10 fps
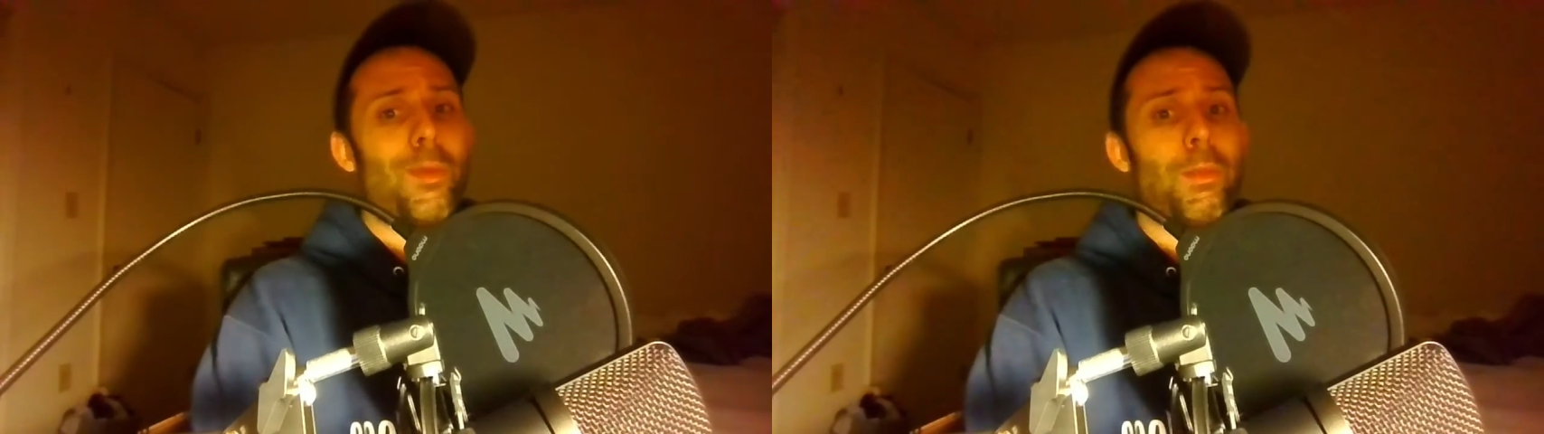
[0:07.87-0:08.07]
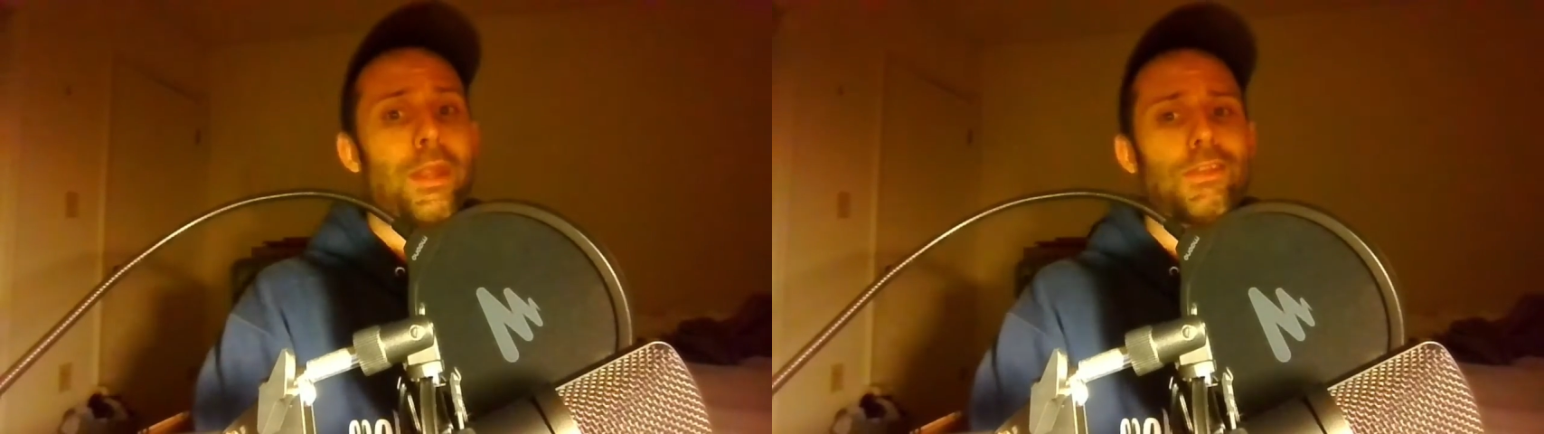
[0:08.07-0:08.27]

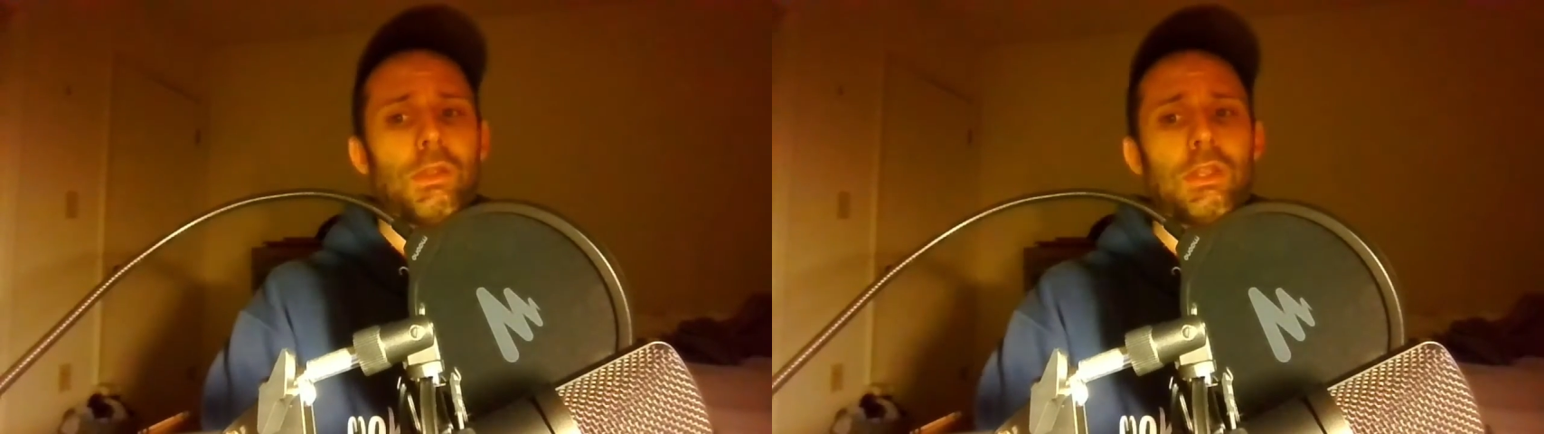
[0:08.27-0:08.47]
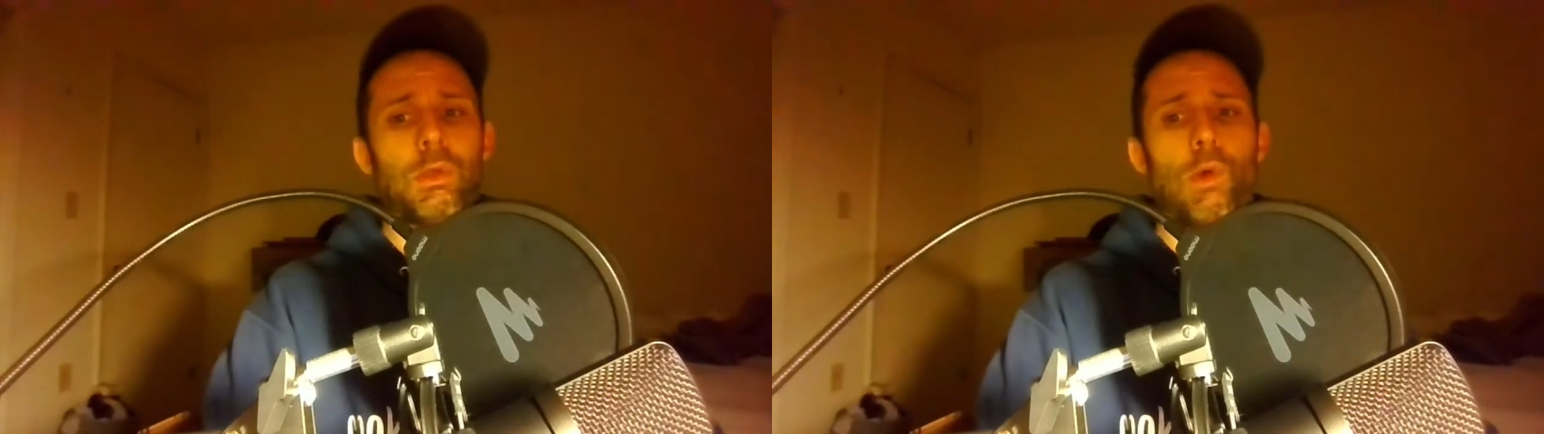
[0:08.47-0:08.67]
and I'm going to
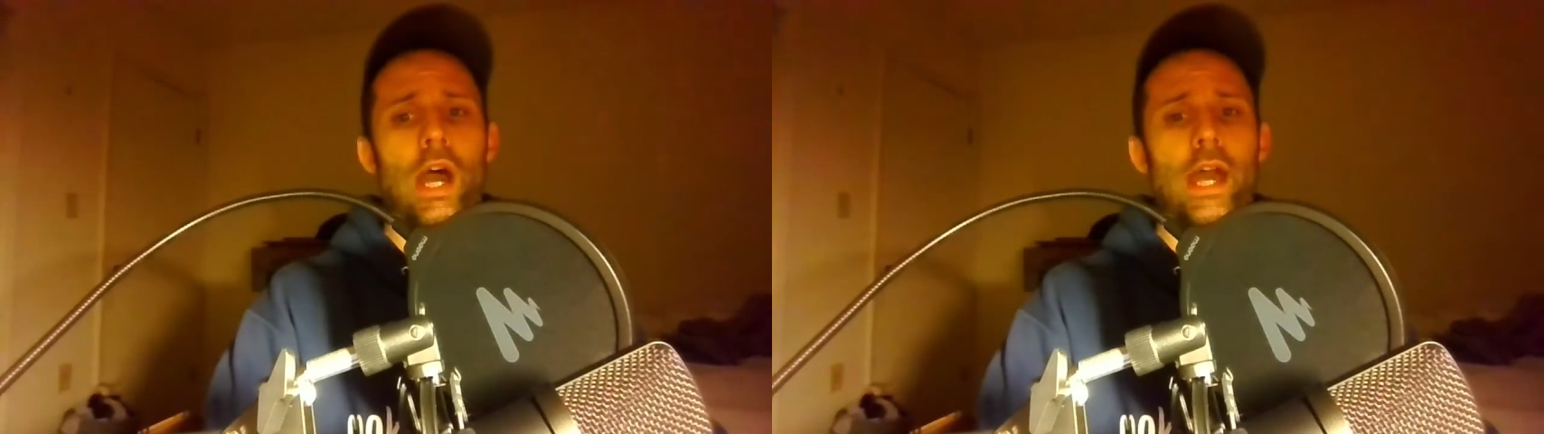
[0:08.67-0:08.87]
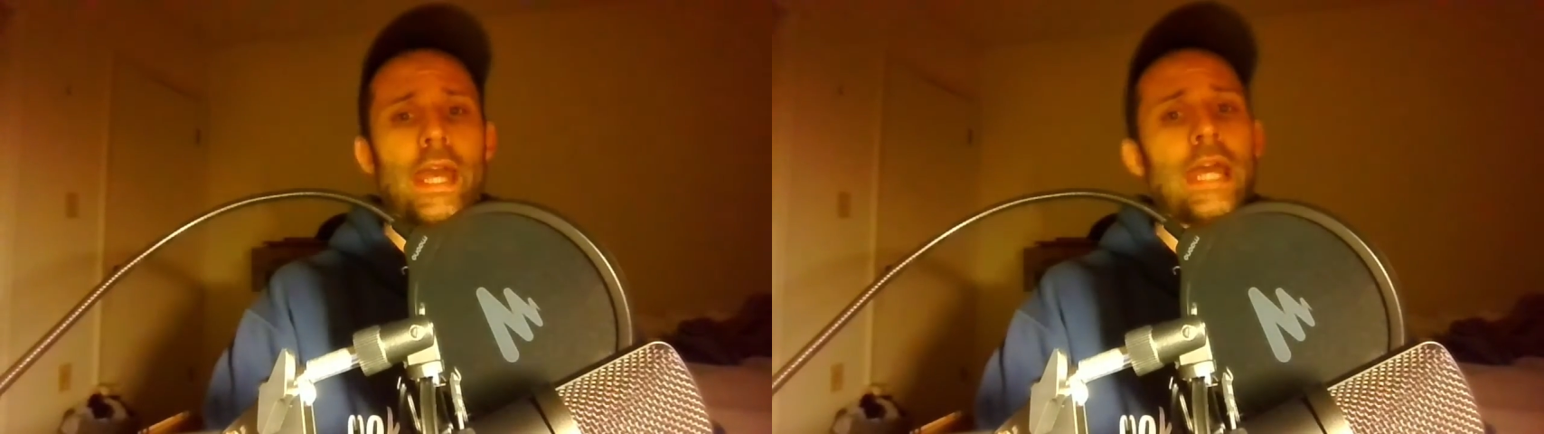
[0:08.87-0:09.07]
tell you
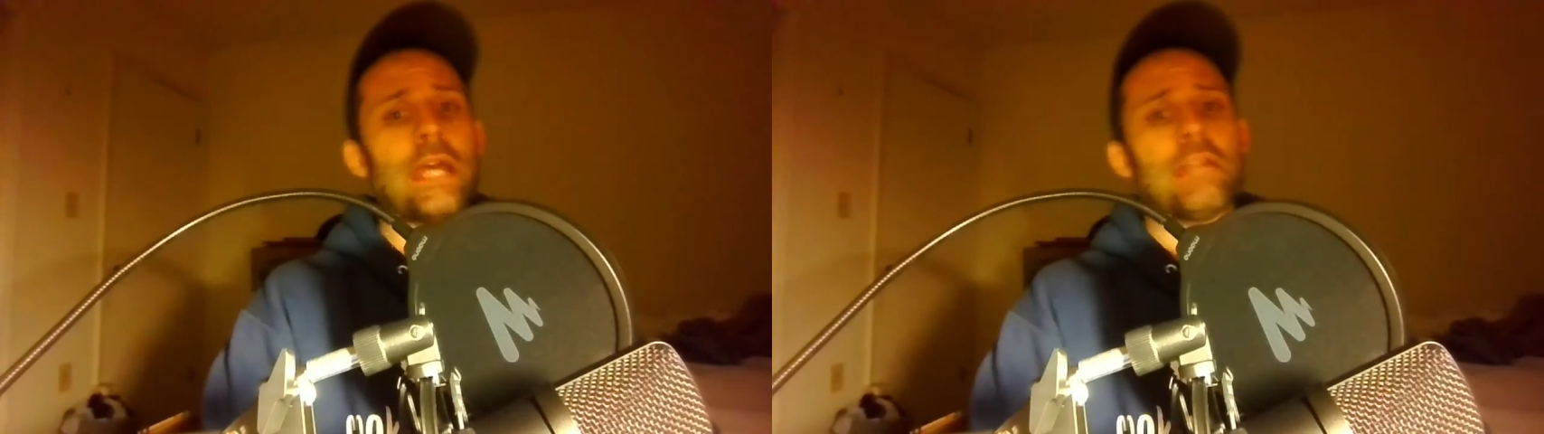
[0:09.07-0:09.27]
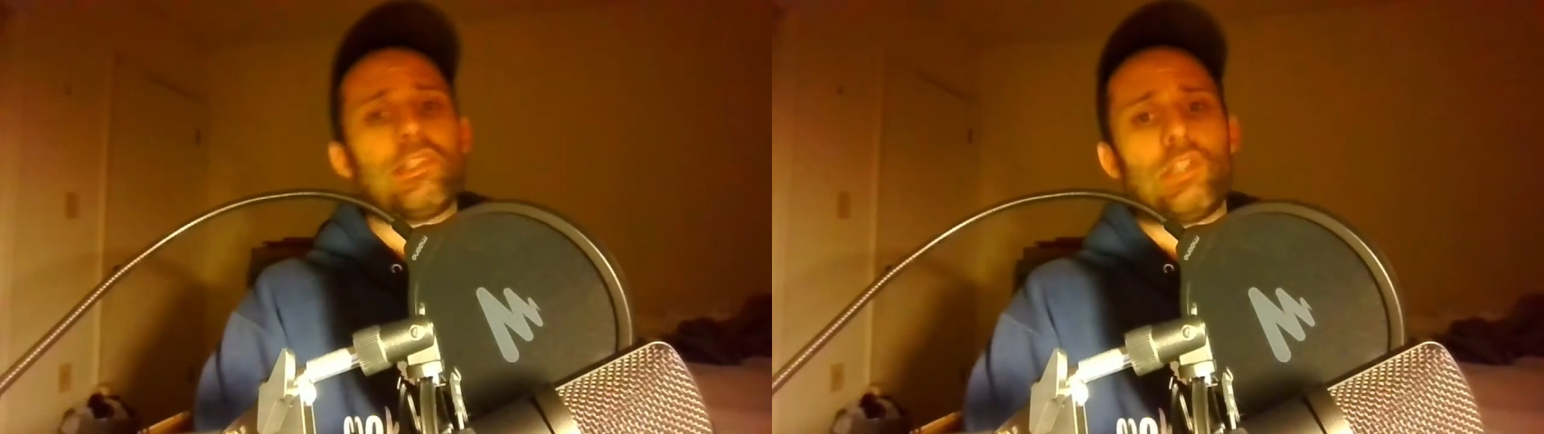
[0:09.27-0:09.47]
why.
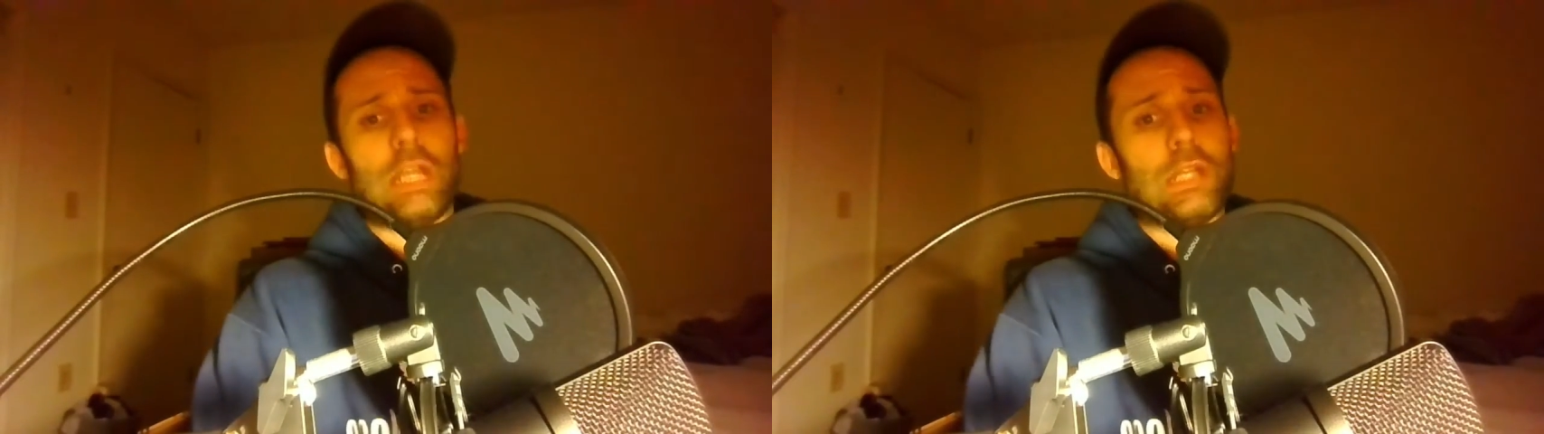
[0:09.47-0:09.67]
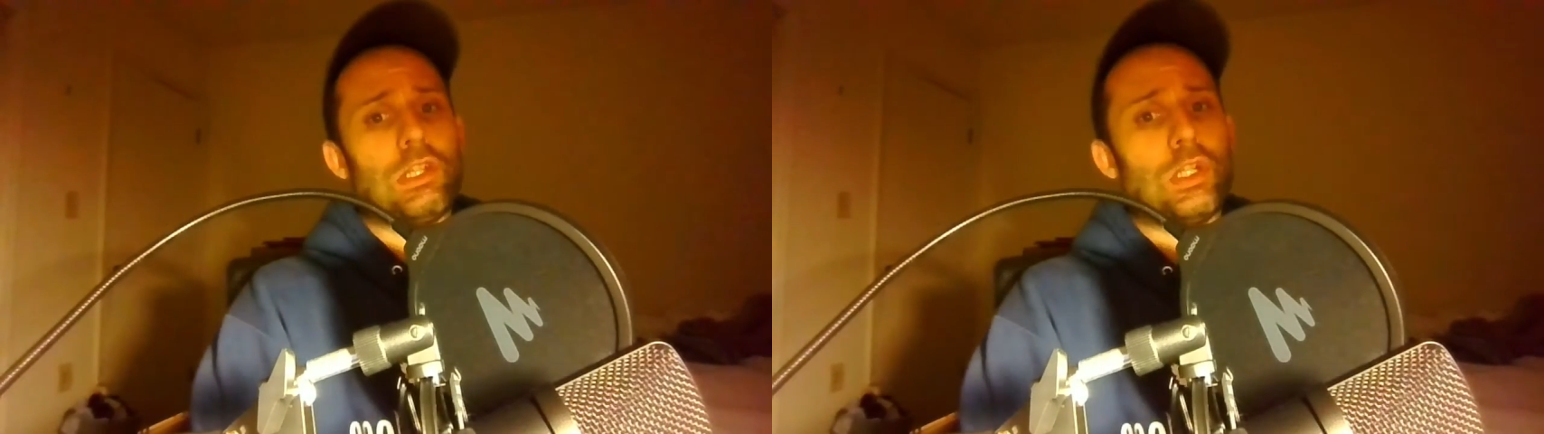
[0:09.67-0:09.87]

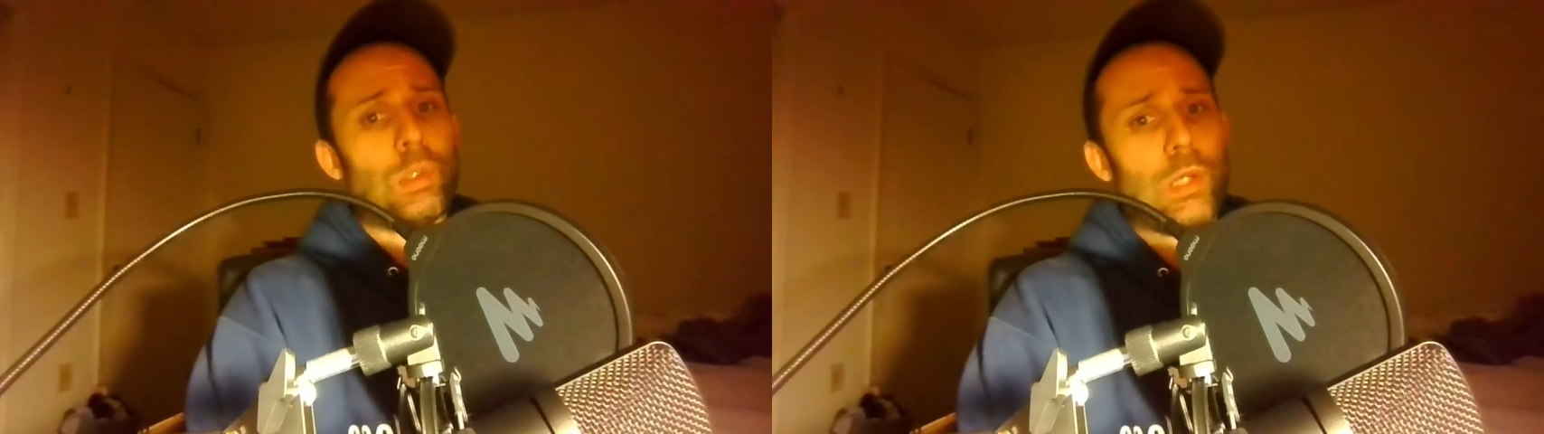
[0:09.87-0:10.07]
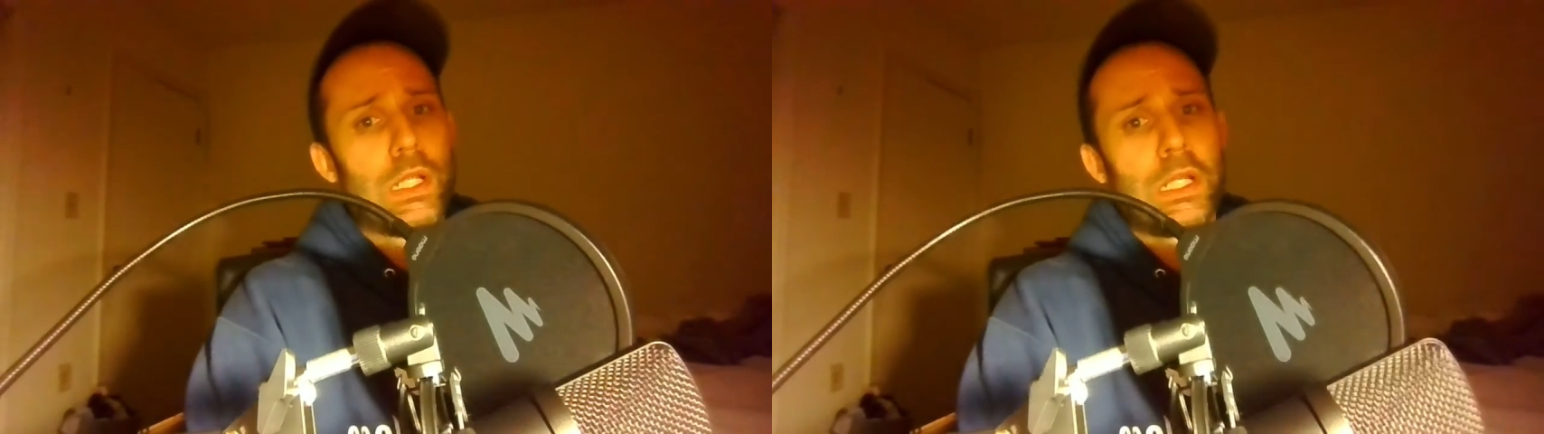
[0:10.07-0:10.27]
Stay
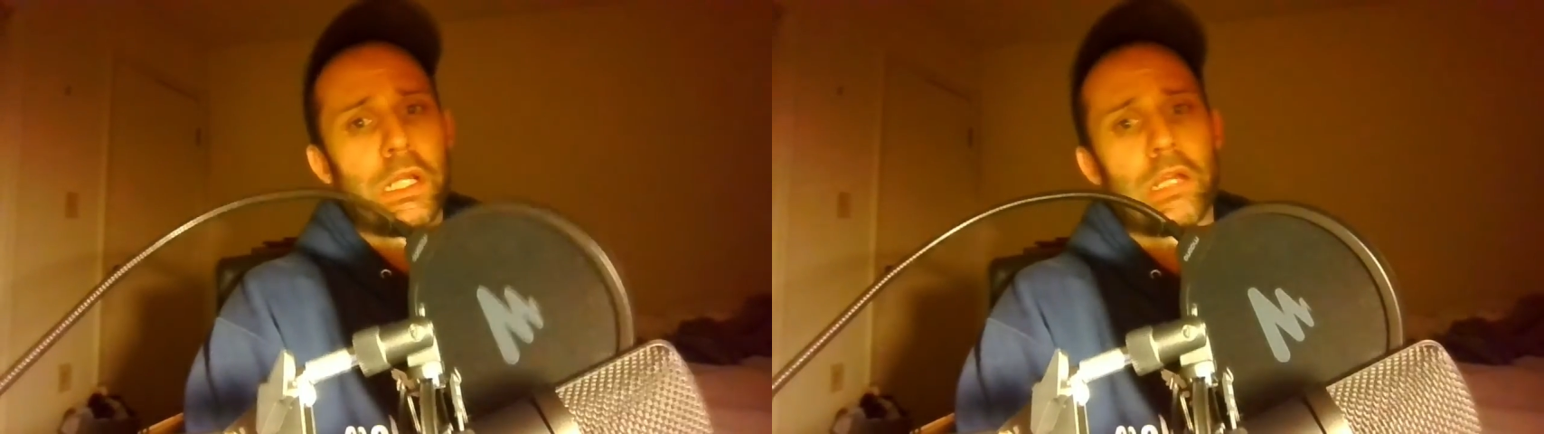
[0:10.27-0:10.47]
tuned.